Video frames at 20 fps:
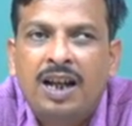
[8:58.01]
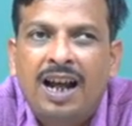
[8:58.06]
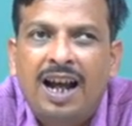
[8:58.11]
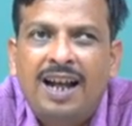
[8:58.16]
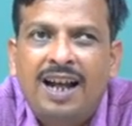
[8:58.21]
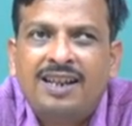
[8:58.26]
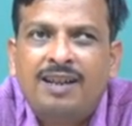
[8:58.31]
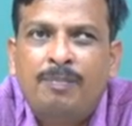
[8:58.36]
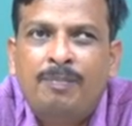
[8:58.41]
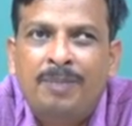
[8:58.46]

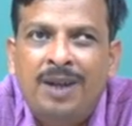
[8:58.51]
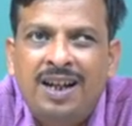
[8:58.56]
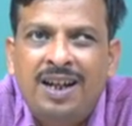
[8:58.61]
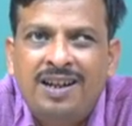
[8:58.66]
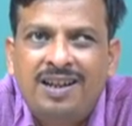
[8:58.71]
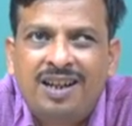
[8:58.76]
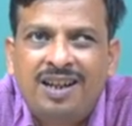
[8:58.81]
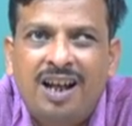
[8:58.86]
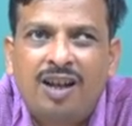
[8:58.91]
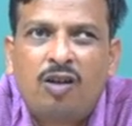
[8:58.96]
as a
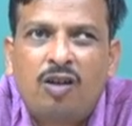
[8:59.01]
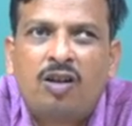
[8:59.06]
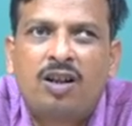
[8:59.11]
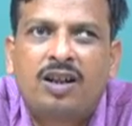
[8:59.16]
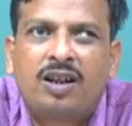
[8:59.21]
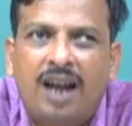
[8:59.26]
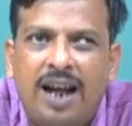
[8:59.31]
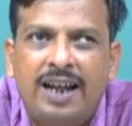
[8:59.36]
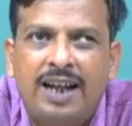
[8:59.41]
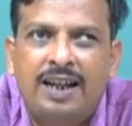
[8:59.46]
mentor
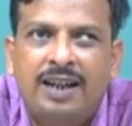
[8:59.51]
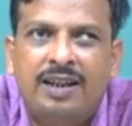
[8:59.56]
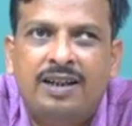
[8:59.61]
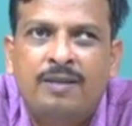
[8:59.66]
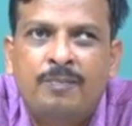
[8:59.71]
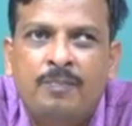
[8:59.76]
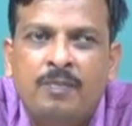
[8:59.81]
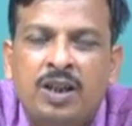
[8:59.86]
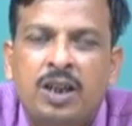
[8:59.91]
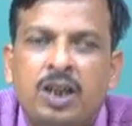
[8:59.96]
or guide,
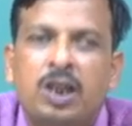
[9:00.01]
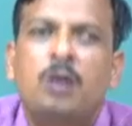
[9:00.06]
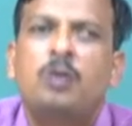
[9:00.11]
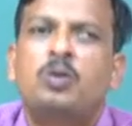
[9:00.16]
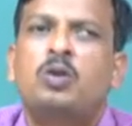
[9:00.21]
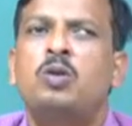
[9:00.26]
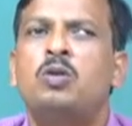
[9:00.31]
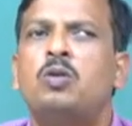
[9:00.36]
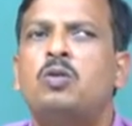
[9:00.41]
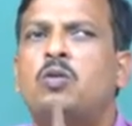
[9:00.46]
you
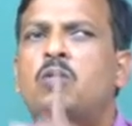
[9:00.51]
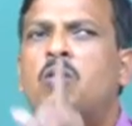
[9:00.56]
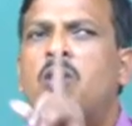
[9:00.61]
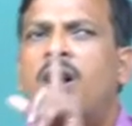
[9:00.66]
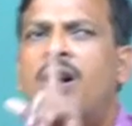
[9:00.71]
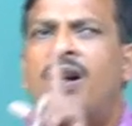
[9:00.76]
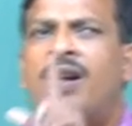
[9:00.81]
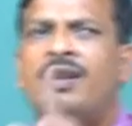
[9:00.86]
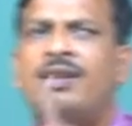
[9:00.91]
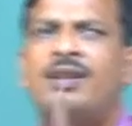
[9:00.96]
should
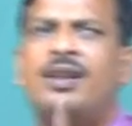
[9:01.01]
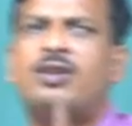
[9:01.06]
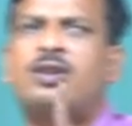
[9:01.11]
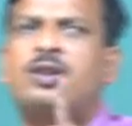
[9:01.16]
warn the